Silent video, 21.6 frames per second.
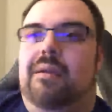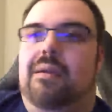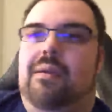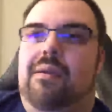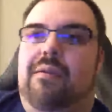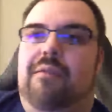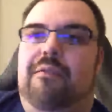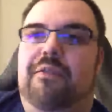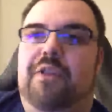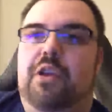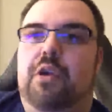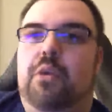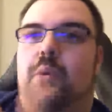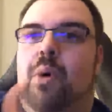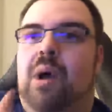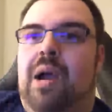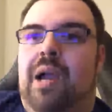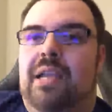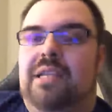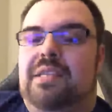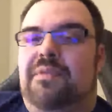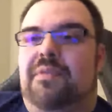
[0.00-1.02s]
view
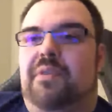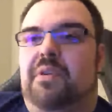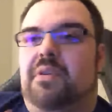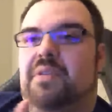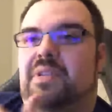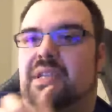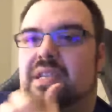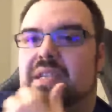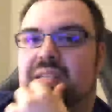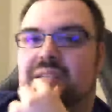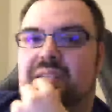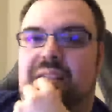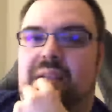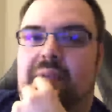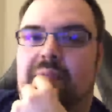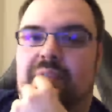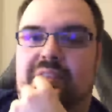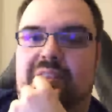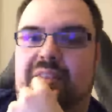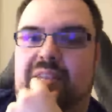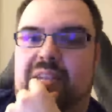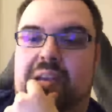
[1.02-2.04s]
wise versus
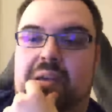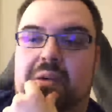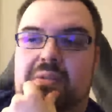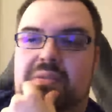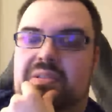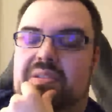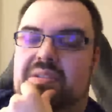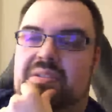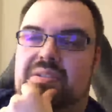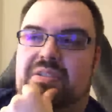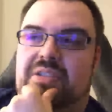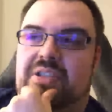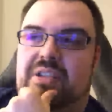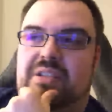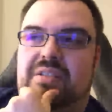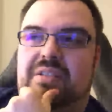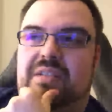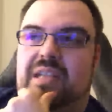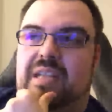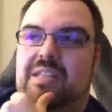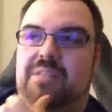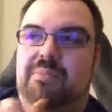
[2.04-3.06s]
everything else.
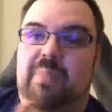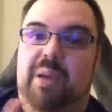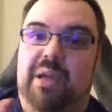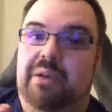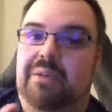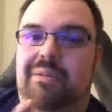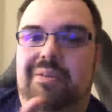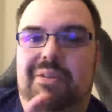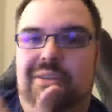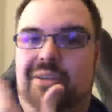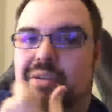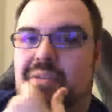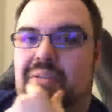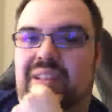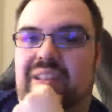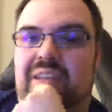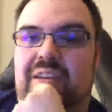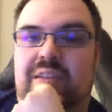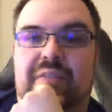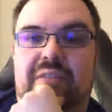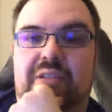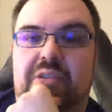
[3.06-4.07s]
It's better to do the
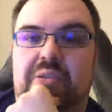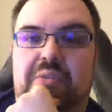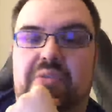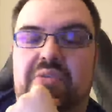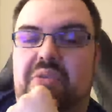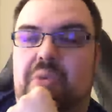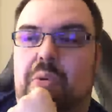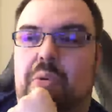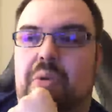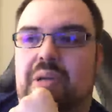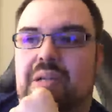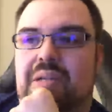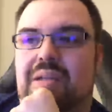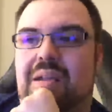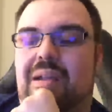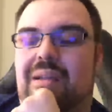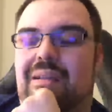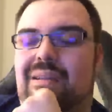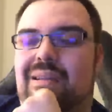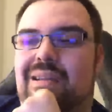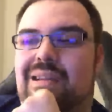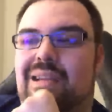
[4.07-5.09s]
individual stories.
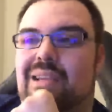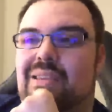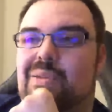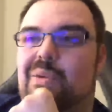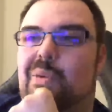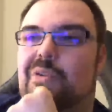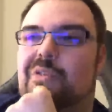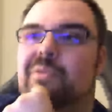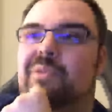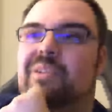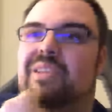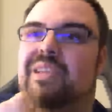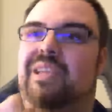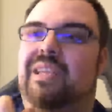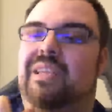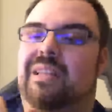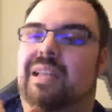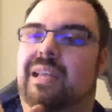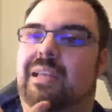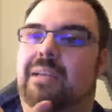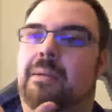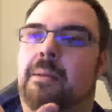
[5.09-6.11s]
It's ultimately
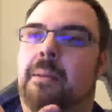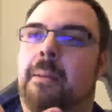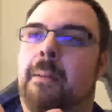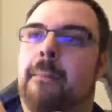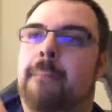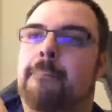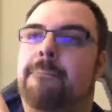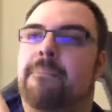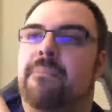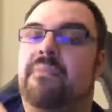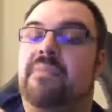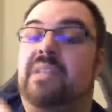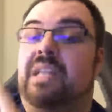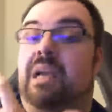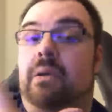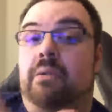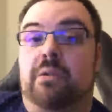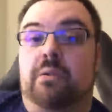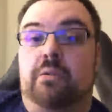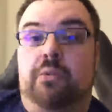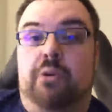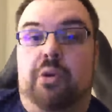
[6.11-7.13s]
like
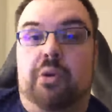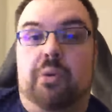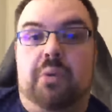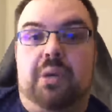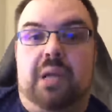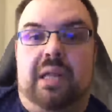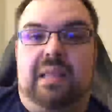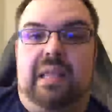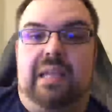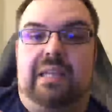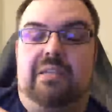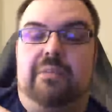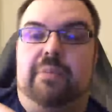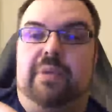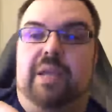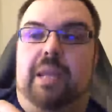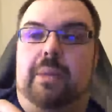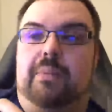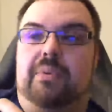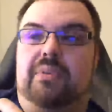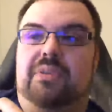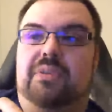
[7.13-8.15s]
down the road, I'd like to be
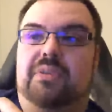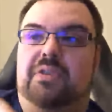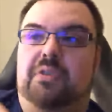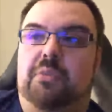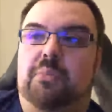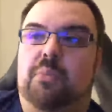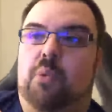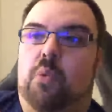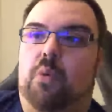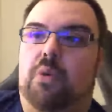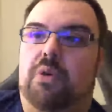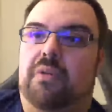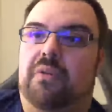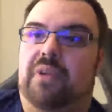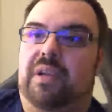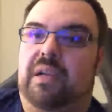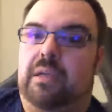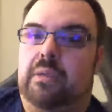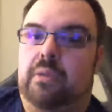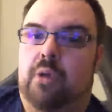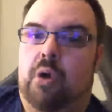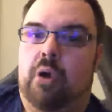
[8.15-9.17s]
able to do more of like
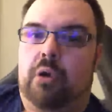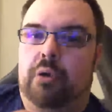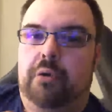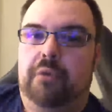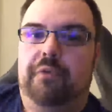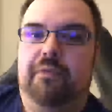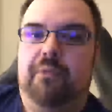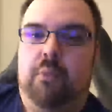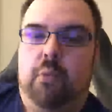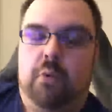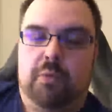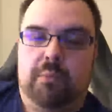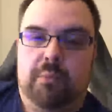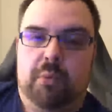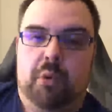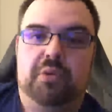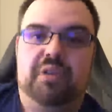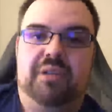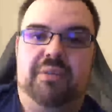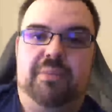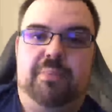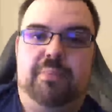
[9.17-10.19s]
a longer form
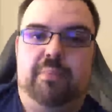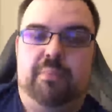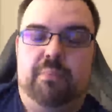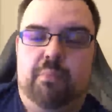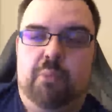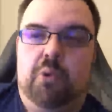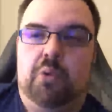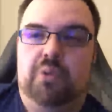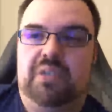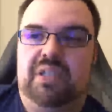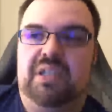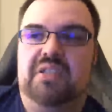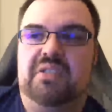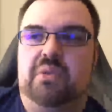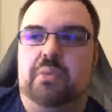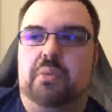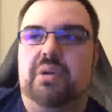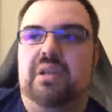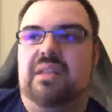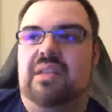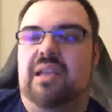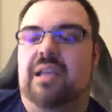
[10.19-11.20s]

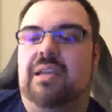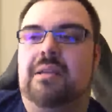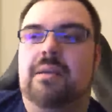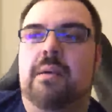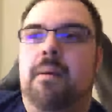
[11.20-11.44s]
multi-story thing.